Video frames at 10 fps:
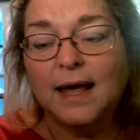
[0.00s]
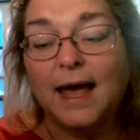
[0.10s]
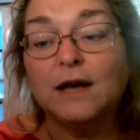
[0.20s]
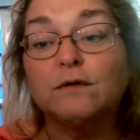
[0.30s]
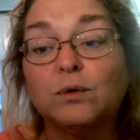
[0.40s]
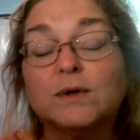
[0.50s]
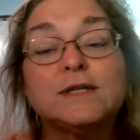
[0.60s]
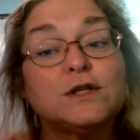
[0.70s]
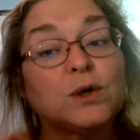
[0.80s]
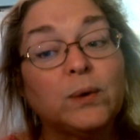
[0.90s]
And of course,
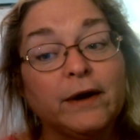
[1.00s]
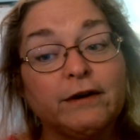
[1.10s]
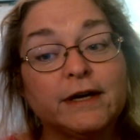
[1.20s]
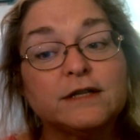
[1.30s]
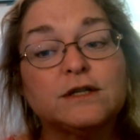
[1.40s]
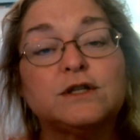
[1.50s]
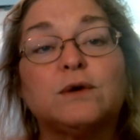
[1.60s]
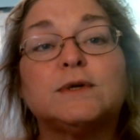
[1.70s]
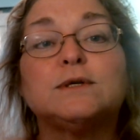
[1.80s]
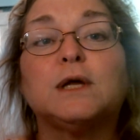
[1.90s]
it's Aquarius,
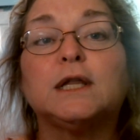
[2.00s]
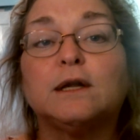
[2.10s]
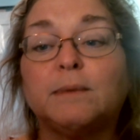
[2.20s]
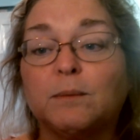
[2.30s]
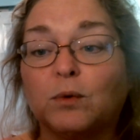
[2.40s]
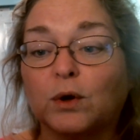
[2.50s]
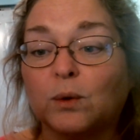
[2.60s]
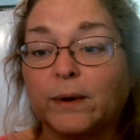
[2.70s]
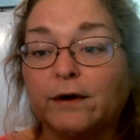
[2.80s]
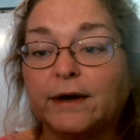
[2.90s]
so it's a little bit more
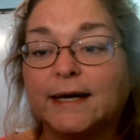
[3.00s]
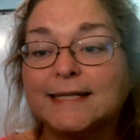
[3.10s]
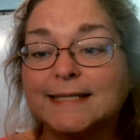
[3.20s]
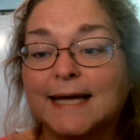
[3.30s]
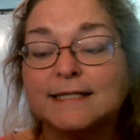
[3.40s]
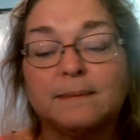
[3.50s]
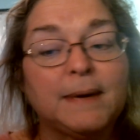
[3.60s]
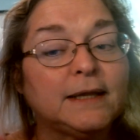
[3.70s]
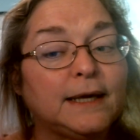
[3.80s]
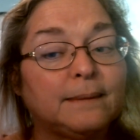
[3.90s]
Aquarian. It's less
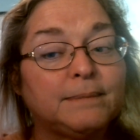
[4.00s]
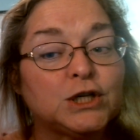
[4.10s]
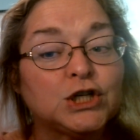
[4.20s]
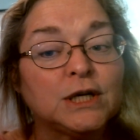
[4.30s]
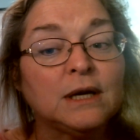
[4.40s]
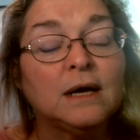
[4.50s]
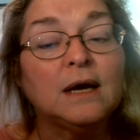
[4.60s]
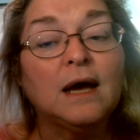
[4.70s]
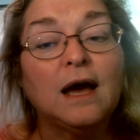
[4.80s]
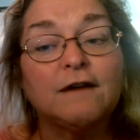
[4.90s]
about the ambition
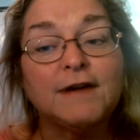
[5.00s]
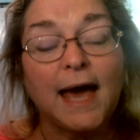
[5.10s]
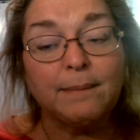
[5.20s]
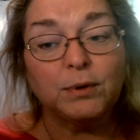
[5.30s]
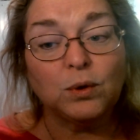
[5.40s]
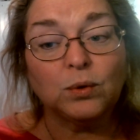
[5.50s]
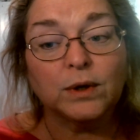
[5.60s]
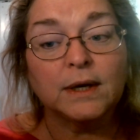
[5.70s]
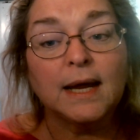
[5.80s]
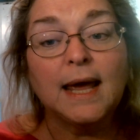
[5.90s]
of
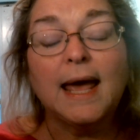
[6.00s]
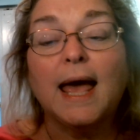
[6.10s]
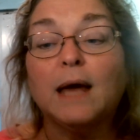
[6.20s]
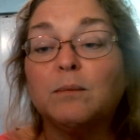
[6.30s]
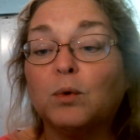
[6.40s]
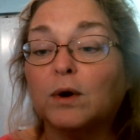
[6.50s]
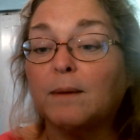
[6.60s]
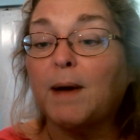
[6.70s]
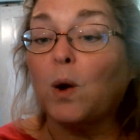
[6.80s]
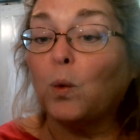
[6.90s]
Capricorn and more
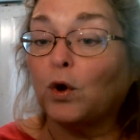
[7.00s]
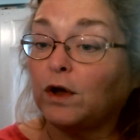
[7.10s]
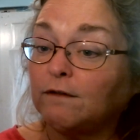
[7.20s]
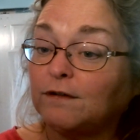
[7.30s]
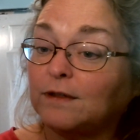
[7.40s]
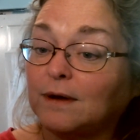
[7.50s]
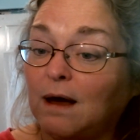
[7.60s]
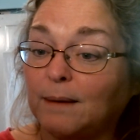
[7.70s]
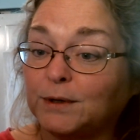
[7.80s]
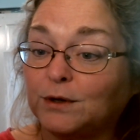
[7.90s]
about working for the
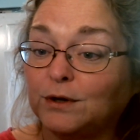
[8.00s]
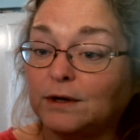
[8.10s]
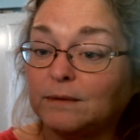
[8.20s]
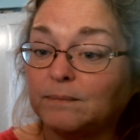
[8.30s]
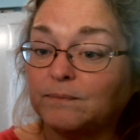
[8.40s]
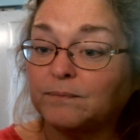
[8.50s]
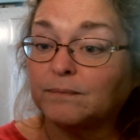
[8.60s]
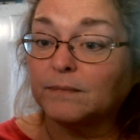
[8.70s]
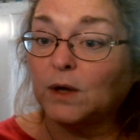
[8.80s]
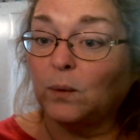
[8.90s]
common good,
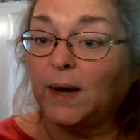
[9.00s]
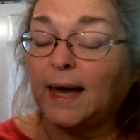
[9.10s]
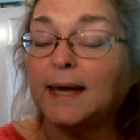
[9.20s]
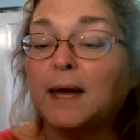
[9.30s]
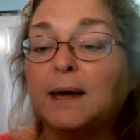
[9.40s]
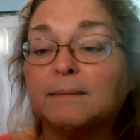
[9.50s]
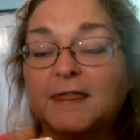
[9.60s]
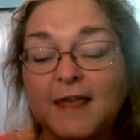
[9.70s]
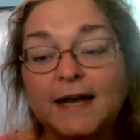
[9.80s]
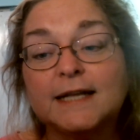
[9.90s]
okay?
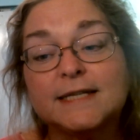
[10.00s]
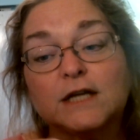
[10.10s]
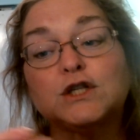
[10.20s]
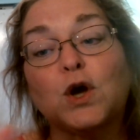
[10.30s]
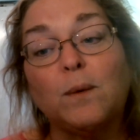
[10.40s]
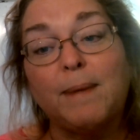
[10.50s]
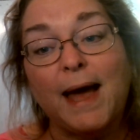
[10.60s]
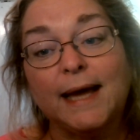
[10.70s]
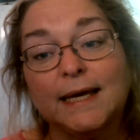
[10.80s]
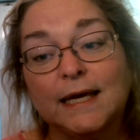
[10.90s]
But then it does go
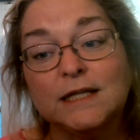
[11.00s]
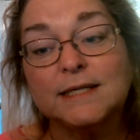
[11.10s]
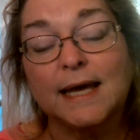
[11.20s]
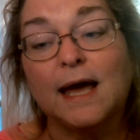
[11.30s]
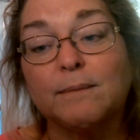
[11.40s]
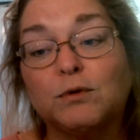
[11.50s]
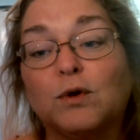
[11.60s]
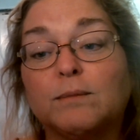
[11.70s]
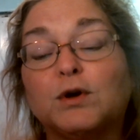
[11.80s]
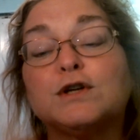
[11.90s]
back into
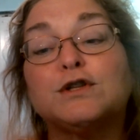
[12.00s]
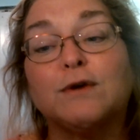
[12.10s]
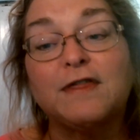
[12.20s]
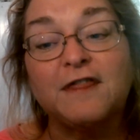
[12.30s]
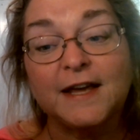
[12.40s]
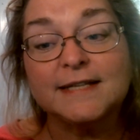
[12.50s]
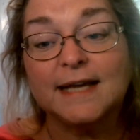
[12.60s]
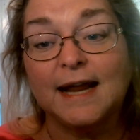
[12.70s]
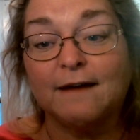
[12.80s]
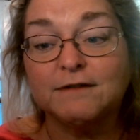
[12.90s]
Capricorn because there are things
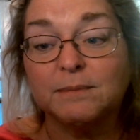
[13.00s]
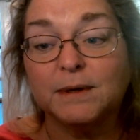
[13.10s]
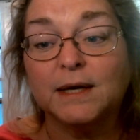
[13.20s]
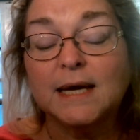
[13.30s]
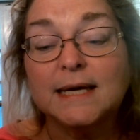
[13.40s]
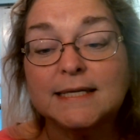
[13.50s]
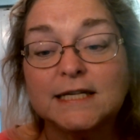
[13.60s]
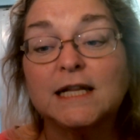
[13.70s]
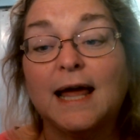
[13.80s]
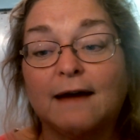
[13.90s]
that
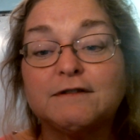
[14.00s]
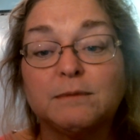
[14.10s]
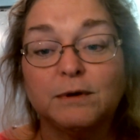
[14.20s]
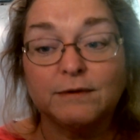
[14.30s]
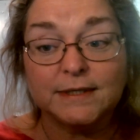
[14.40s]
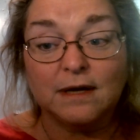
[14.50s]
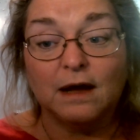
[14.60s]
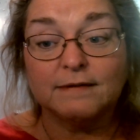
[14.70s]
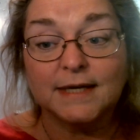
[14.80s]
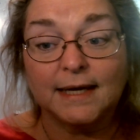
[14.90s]
still have to be
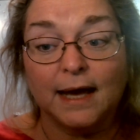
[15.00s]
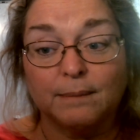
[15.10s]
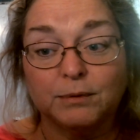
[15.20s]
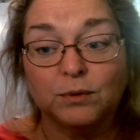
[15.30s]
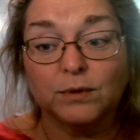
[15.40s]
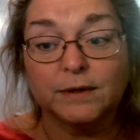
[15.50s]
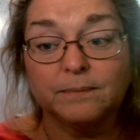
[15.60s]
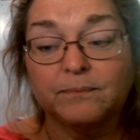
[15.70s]
resolved in Capricorn.